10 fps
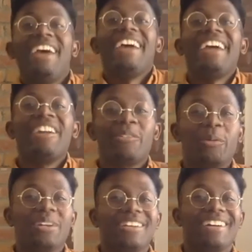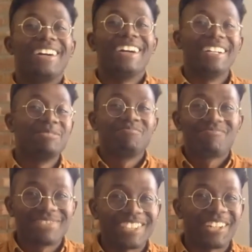Hey, everyone.
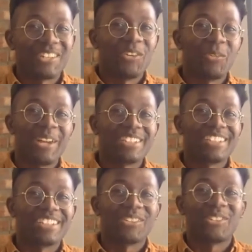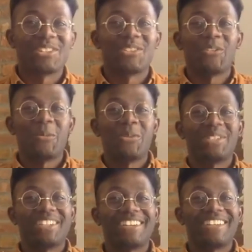Technical resident Christian Roberson
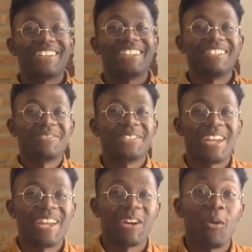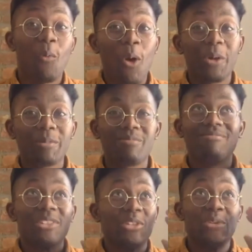here, and I'm saying welcome
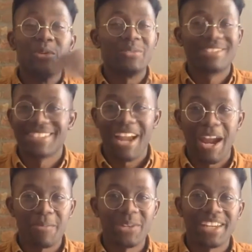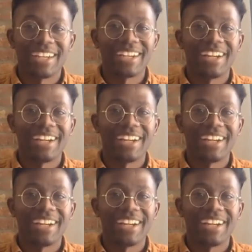to Cyber Tank.